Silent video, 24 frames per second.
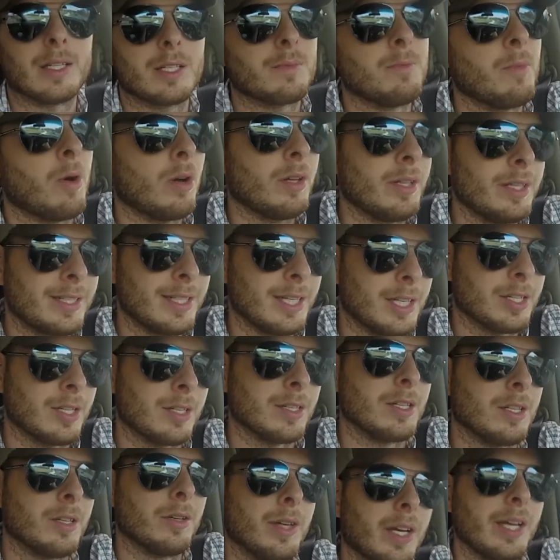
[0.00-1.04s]
a small
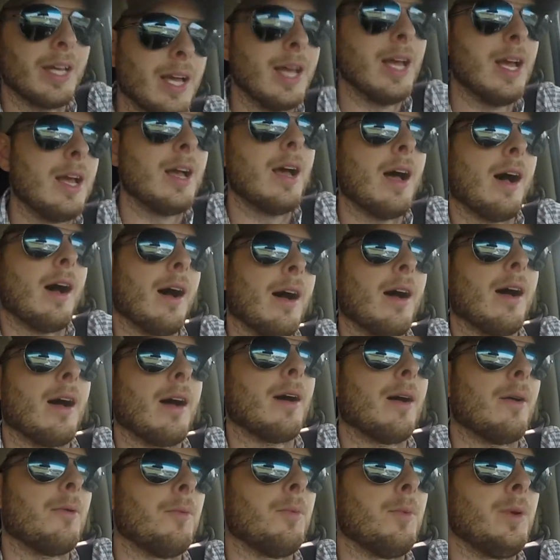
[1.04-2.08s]
addition to it.
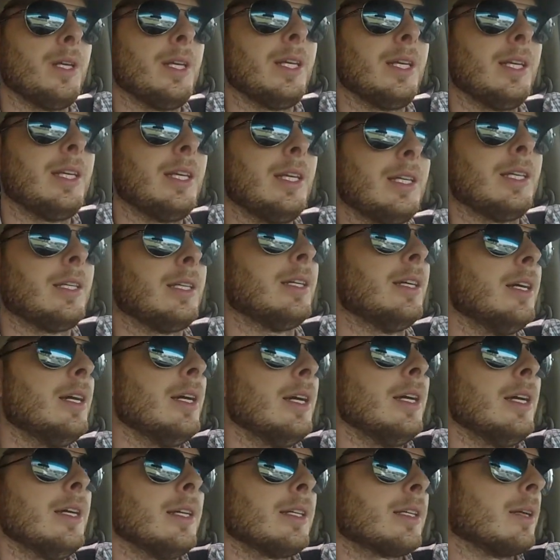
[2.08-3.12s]
We
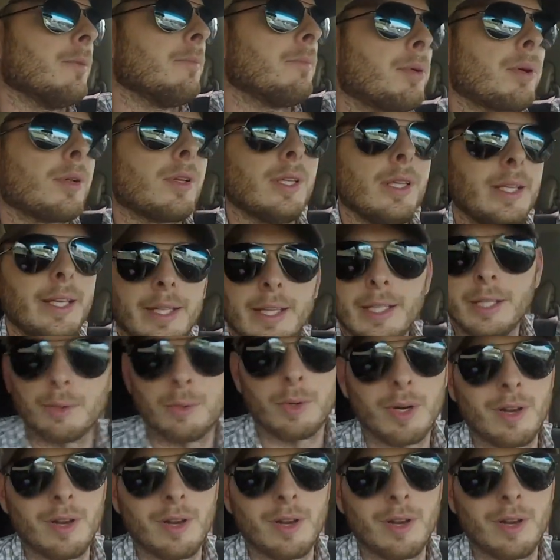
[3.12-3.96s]
completely